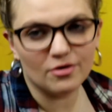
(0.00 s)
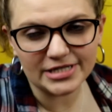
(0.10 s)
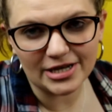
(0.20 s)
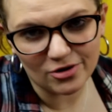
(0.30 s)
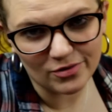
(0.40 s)

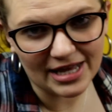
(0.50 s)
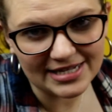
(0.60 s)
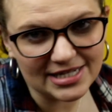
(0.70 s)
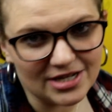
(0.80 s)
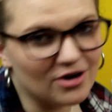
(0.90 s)
because I don't know when the
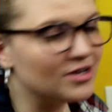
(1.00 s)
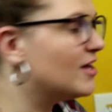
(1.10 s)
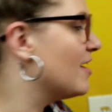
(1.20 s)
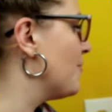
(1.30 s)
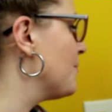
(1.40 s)
SD card
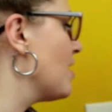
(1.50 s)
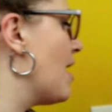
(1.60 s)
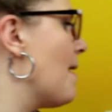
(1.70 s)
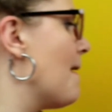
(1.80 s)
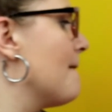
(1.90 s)
cut out.
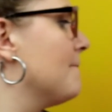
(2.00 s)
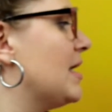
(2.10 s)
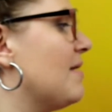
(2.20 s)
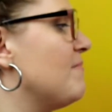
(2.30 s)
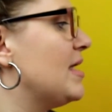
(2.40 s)

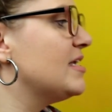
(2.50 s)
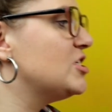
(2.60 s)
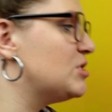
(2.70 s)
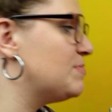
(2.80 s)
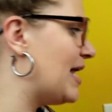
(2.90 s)
But I've mainly
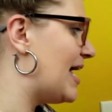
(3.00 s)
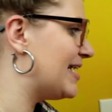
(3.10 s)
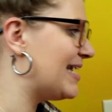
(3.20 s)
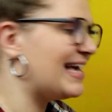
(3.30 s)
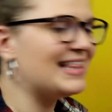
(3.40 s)
just been
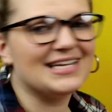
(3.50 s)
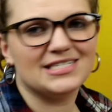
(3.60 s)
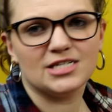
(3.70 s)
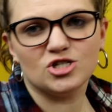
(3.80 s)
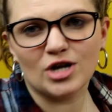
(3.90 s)
adding
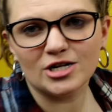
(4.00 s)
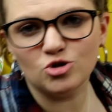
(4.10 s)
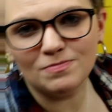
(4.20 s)
highlights and trying to